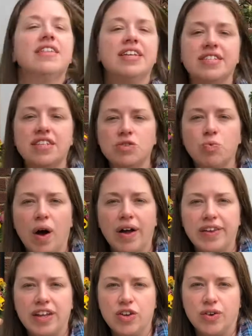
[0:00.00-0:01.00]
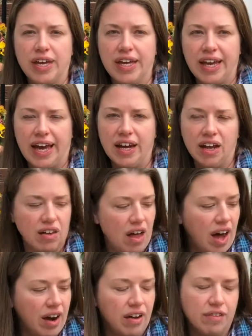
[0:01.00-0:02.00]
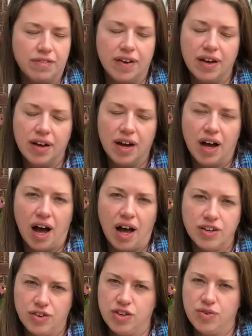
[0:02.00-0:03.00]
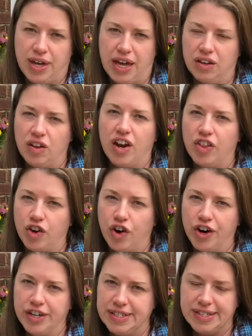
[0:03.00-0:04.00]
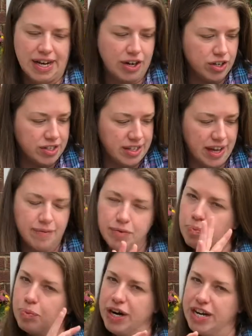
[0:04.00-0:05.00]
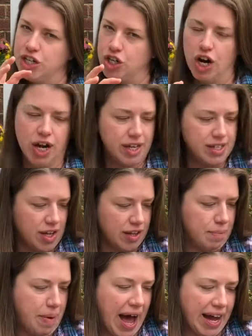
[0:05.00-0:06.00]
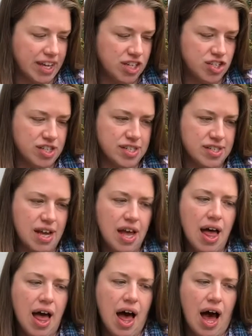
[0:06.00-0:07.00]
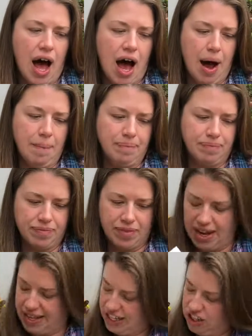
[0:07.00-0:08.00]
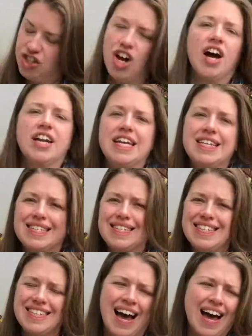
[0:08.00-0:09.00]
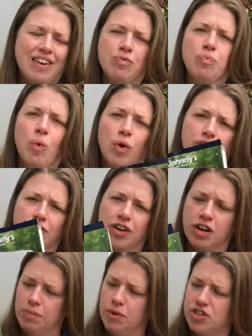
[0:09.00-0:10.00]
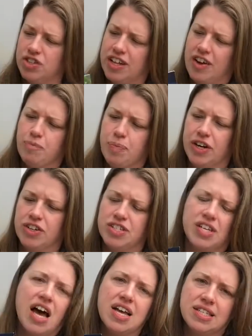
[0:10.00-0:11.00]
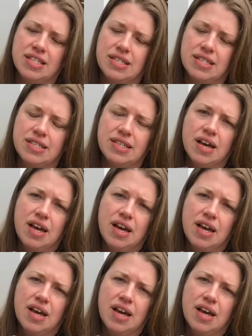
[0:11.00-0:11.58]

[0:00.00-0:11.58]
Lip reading: This is one that you can get a lot of. You get a lot of the garden centers. They have the pretty drawings on the packages. And then Johnny's, this is kind of more for commercial. They have bigger sizes.